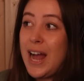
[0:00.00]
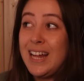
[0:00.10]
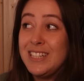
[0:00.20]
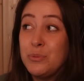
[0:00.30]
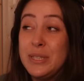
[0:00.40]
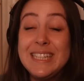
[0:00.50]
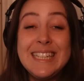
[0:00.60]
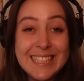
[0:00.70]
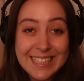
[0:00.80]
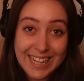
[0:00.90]
and we
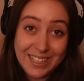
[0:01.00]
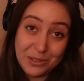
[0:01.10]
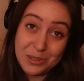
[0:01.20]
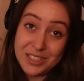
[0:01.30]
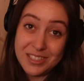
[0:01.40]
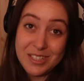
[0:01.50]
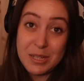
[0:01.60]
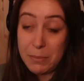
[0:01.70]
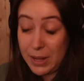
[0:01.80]
need that in order to